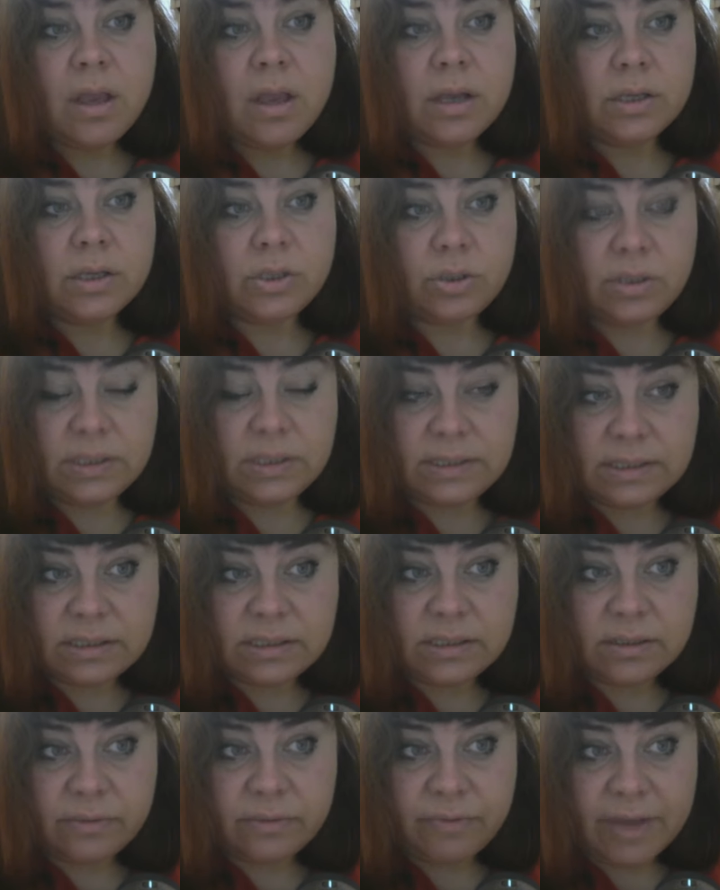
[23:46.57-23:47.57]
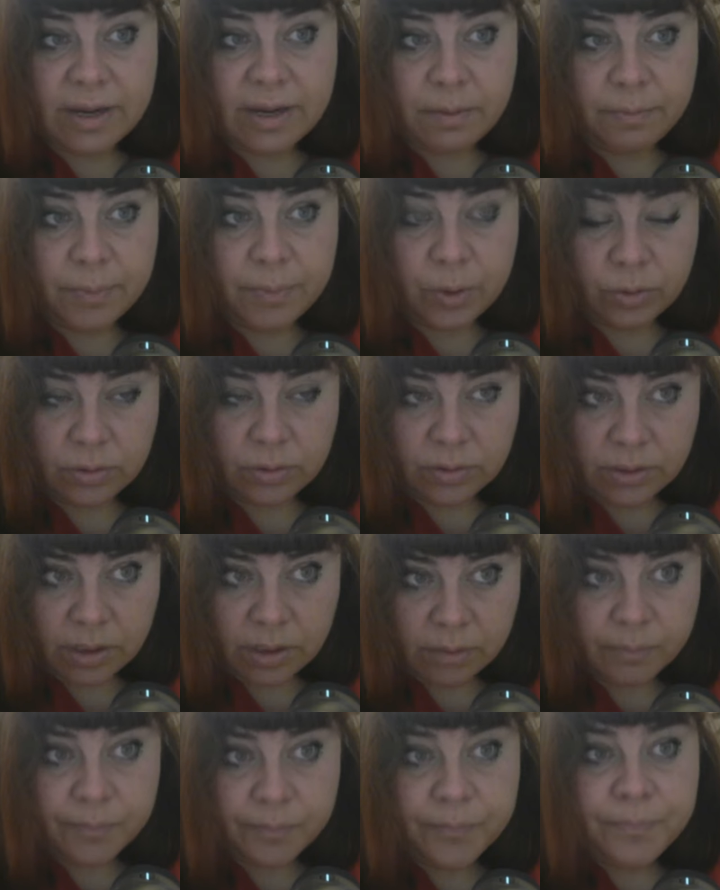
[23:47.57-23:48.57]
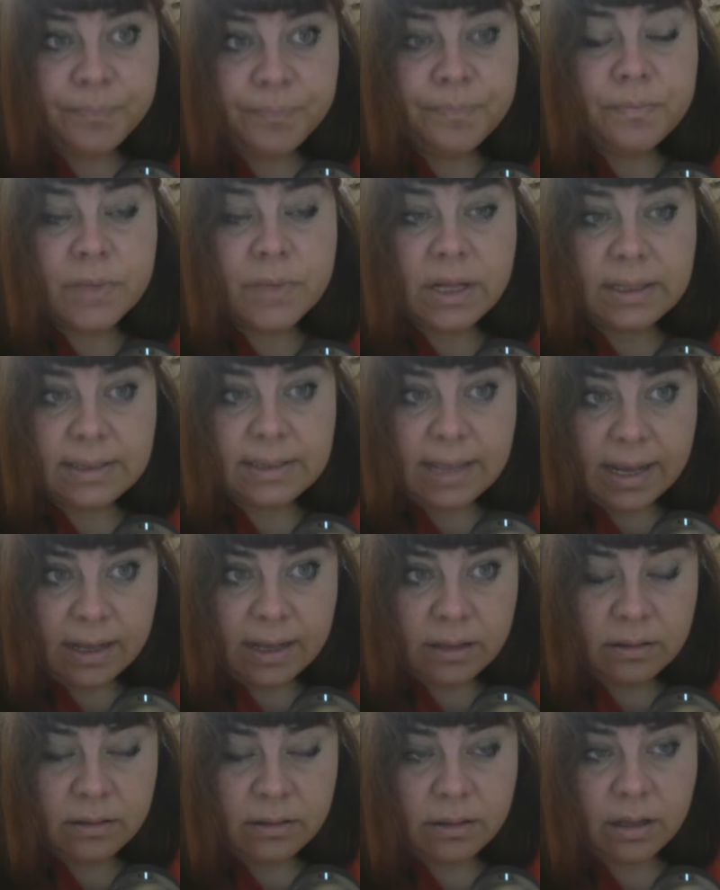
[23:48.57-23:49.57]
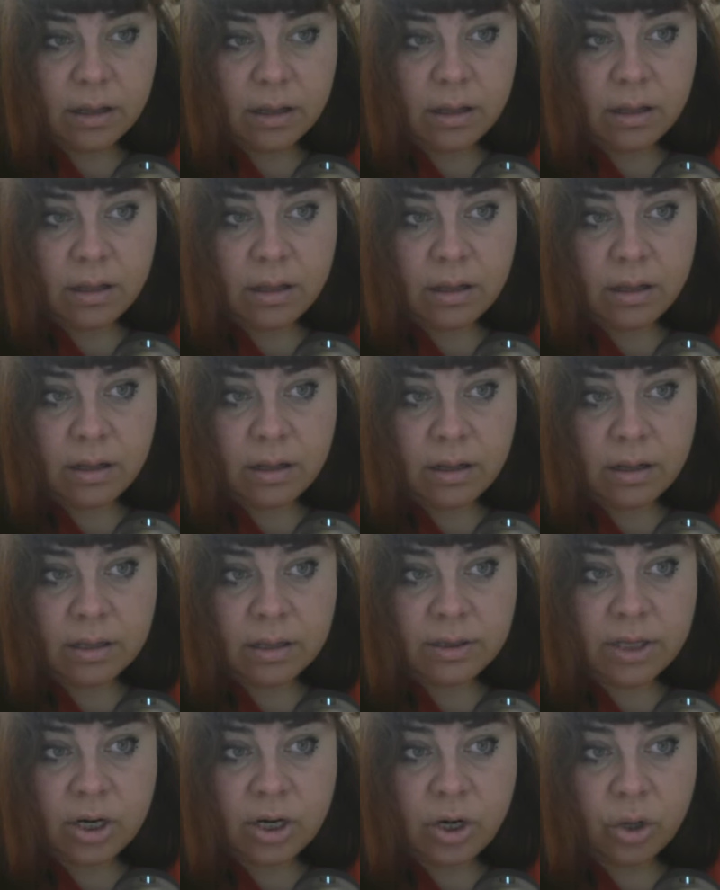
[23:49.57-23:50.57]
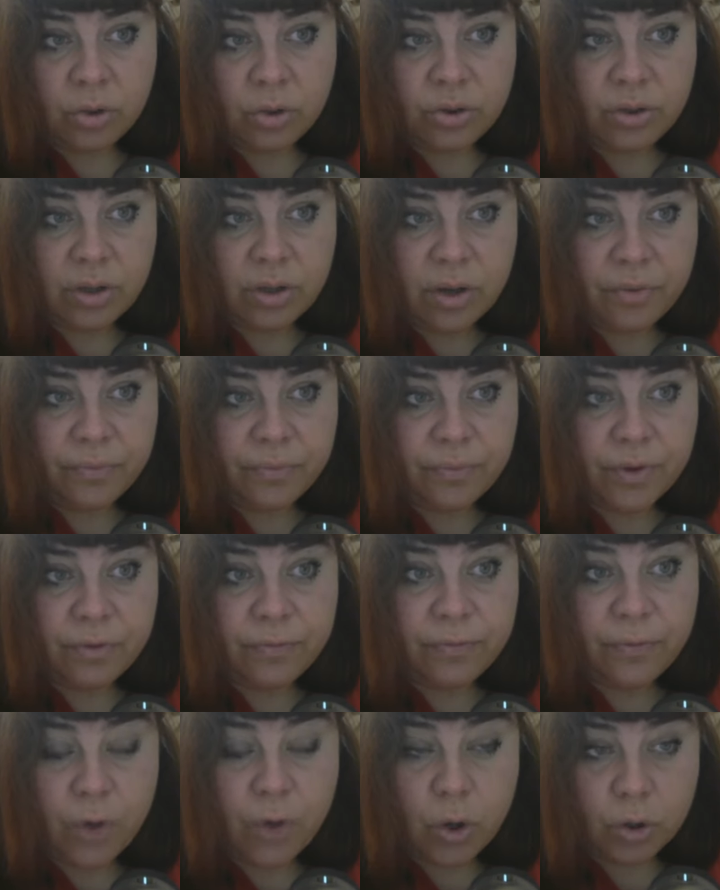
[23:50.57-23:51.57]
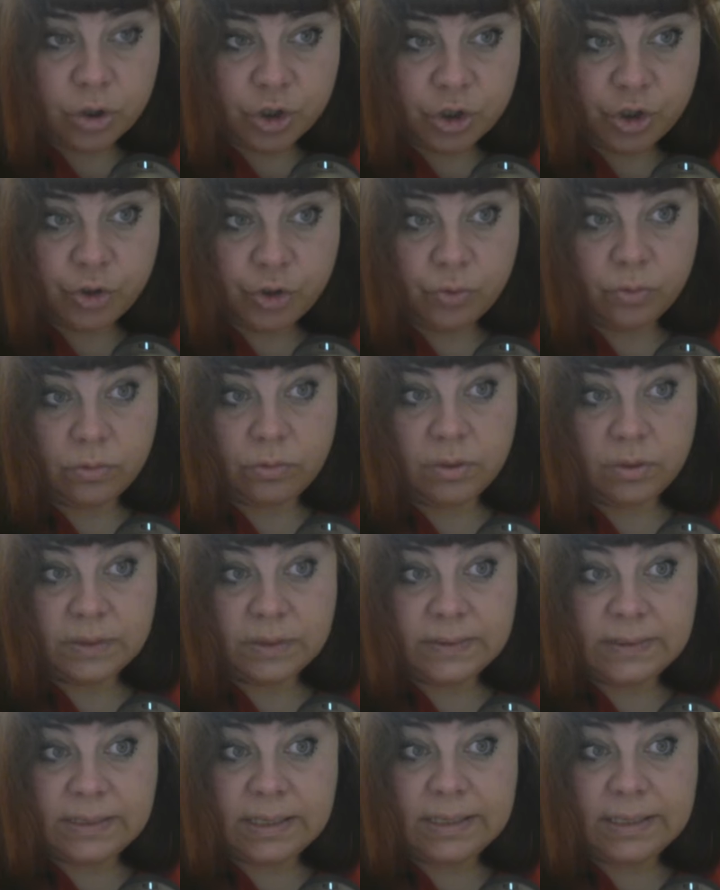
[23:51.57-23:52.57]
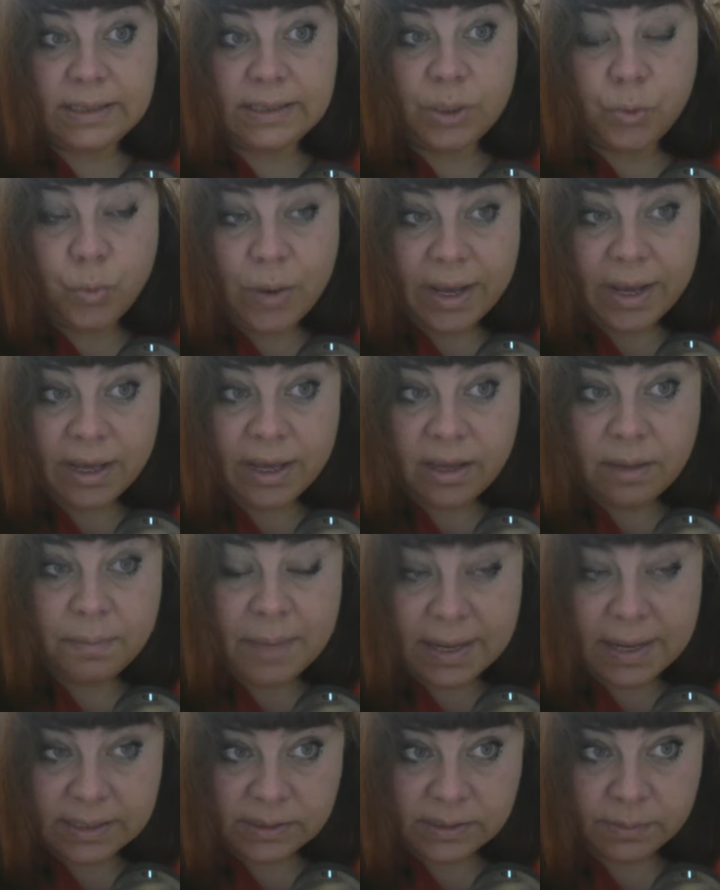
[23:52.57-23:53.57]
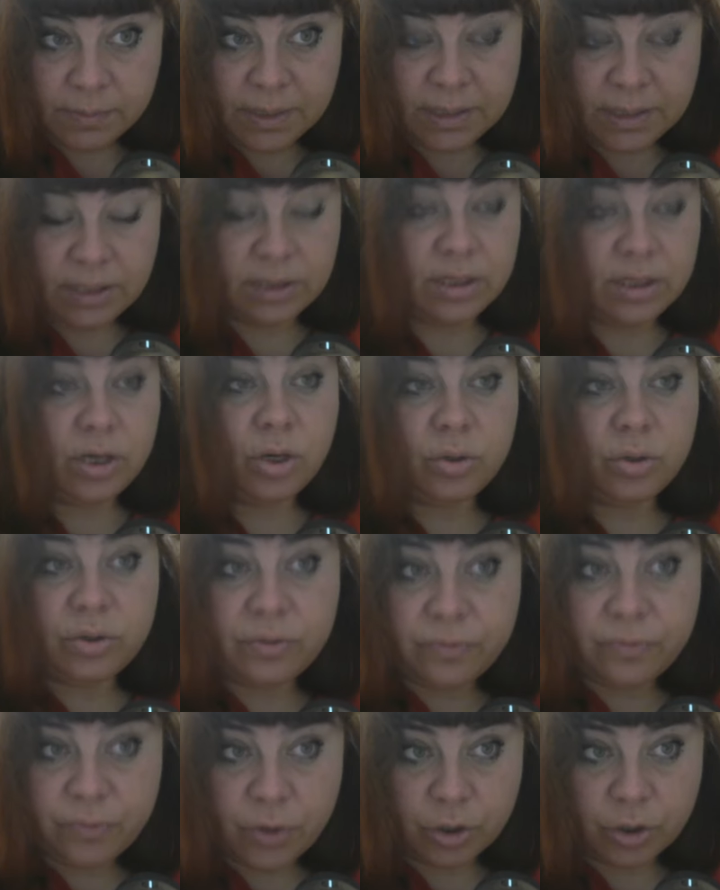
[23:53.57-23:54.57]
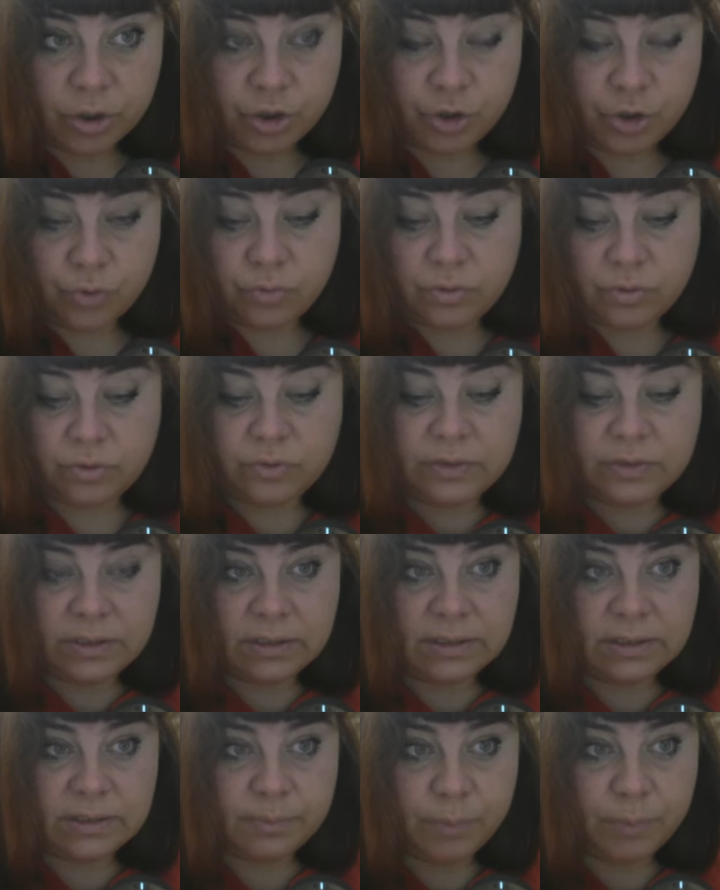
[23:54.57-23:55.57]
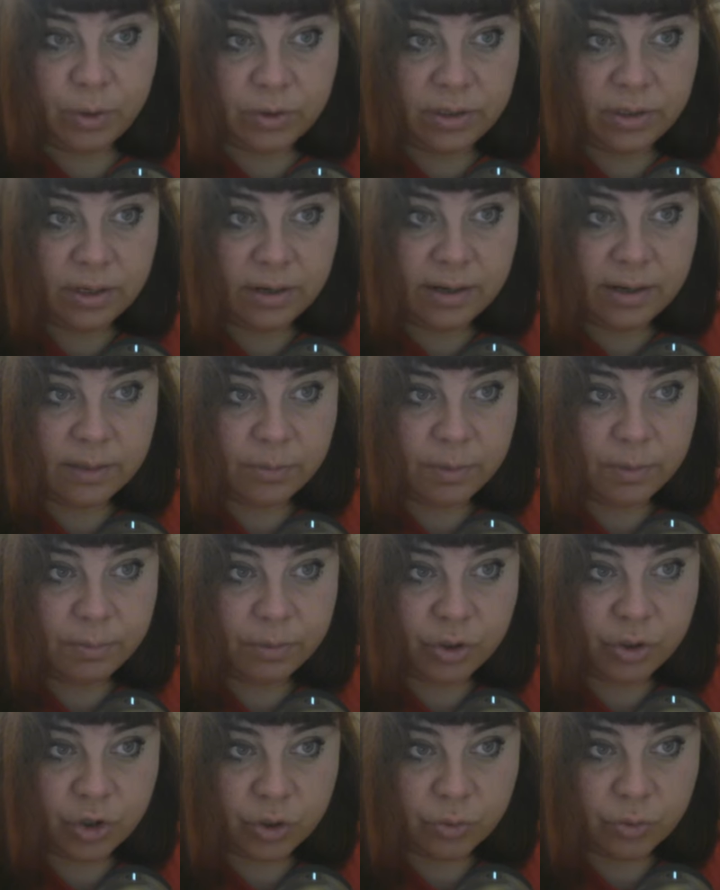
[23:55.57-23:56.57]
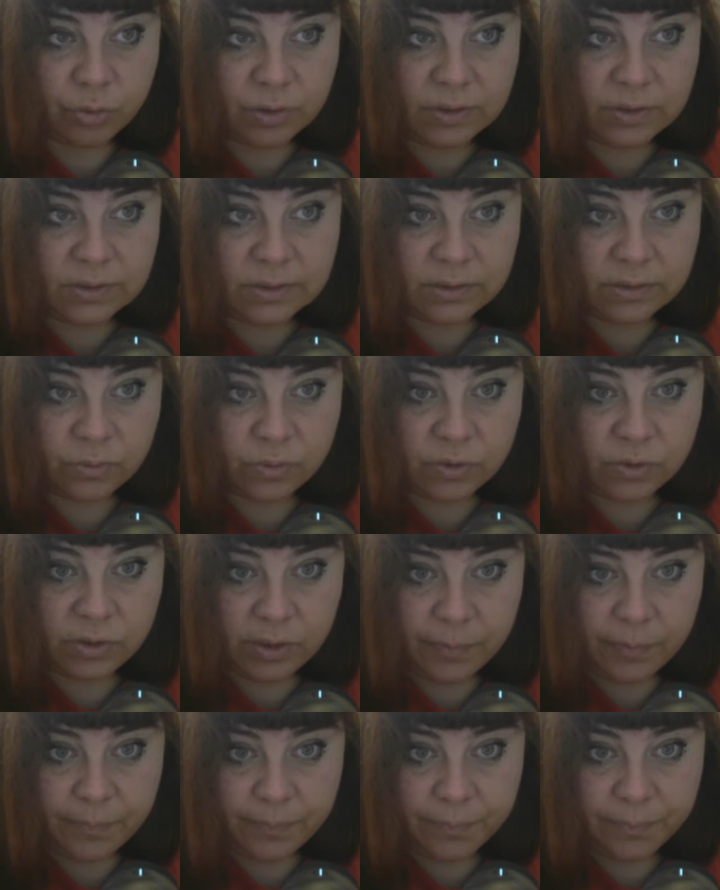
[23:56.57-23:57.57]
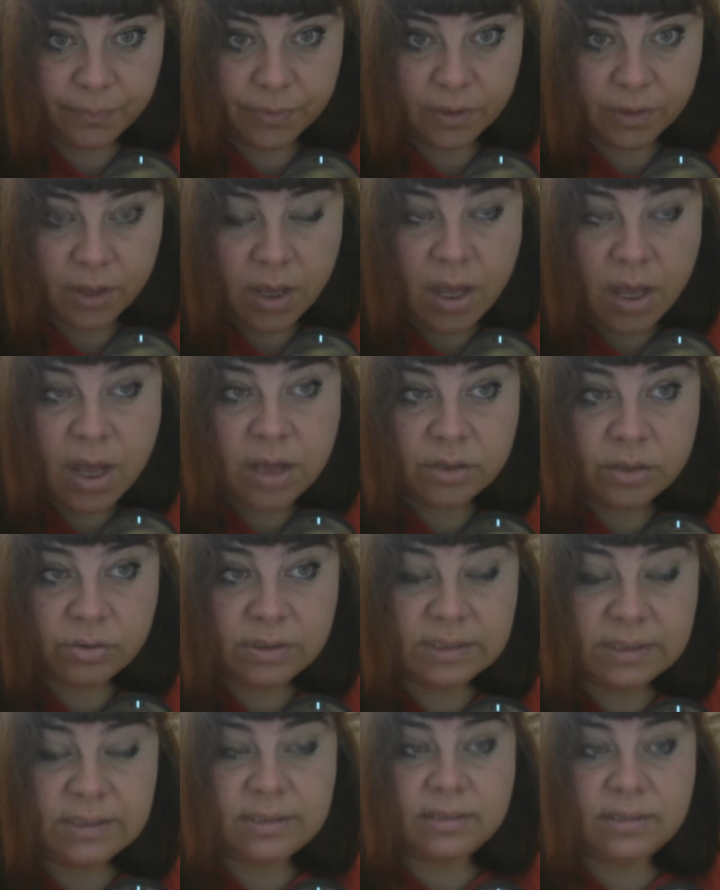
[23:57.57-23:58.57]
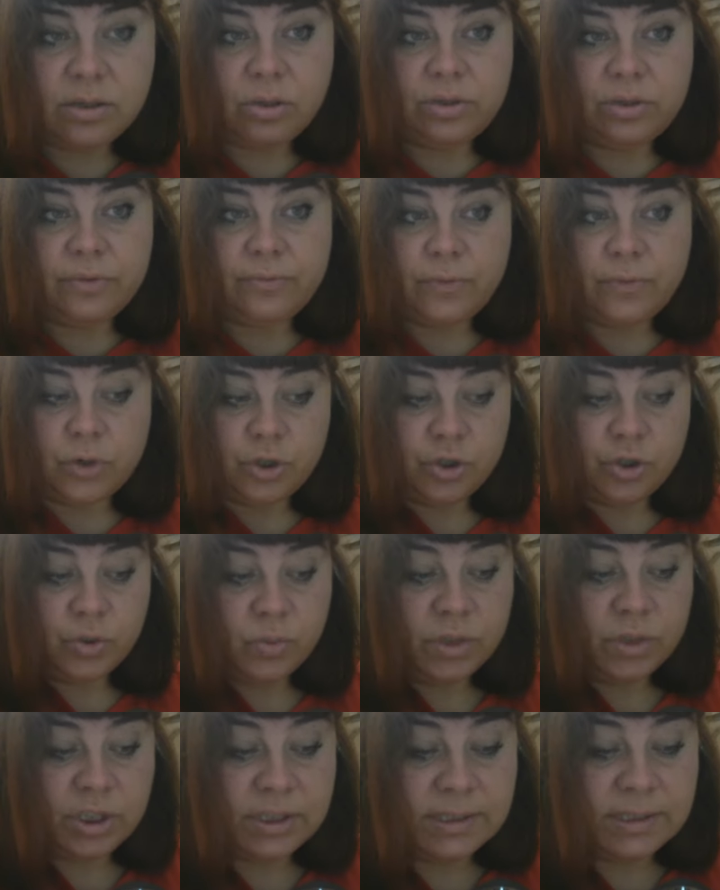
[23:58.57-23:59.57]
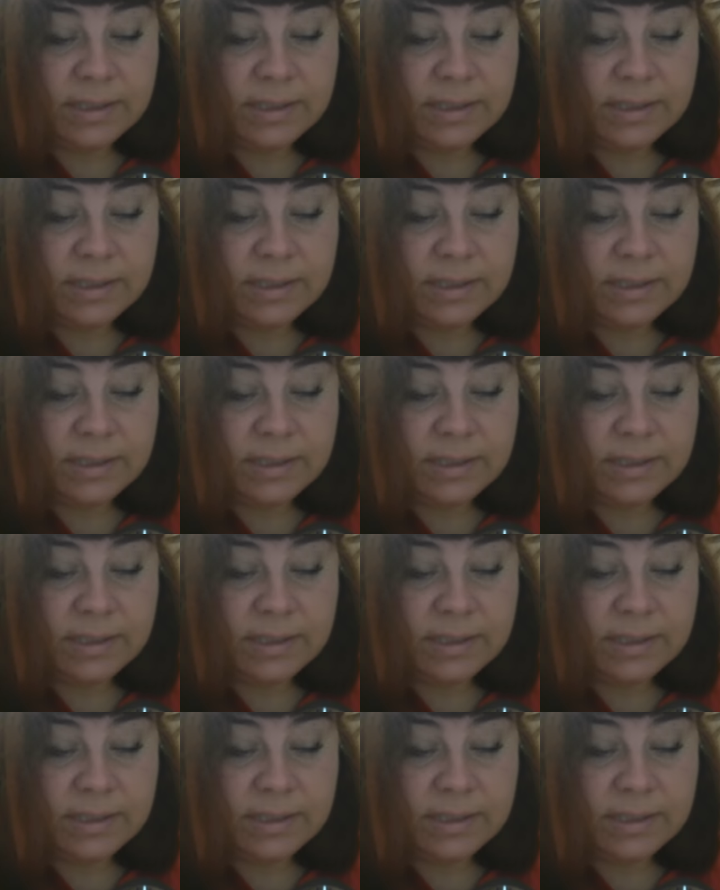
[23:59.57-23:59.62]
So this is very important thing. Then the lot of fortune. See, the way he makes money, the lot of fortune. You see this point here, let me show you this, you see? So this is the lot of fortune, which is